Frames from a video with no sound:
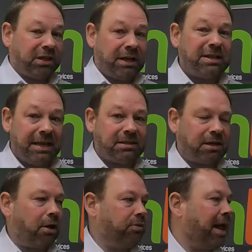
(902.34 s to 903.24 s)
going to need to
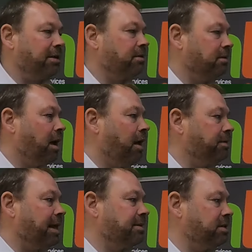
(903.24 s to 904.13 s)
know
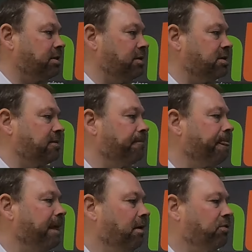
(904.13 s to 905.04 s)
that distance.
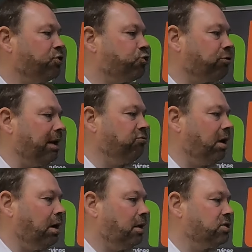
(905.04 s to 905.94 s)
The
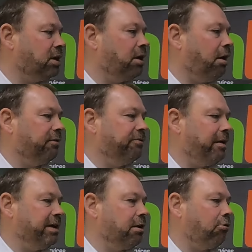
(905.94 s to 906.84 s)
Stranraer to Larne
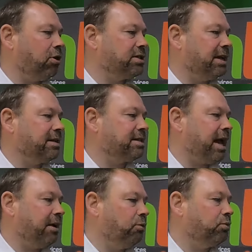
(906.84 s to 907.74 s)
ferry crossing
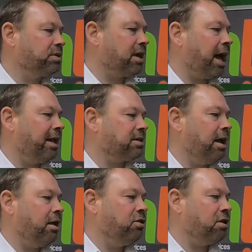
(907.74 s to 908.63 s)
sails at
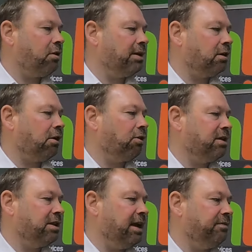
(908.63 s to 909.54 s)
9 o'clock
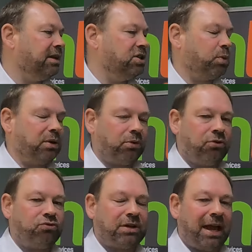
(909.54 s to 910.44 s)
in the evening,
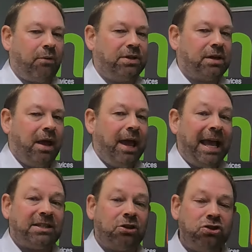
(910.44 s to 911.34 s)
2100 hours.
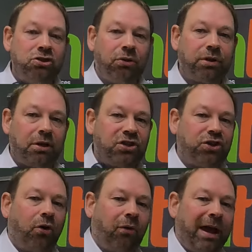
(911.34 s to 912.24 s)
It's another
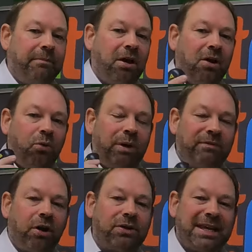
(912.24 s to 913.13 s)
time we've
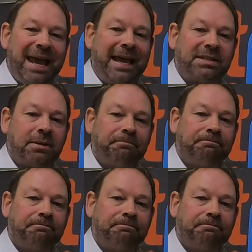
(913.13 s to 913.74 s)
got to hit.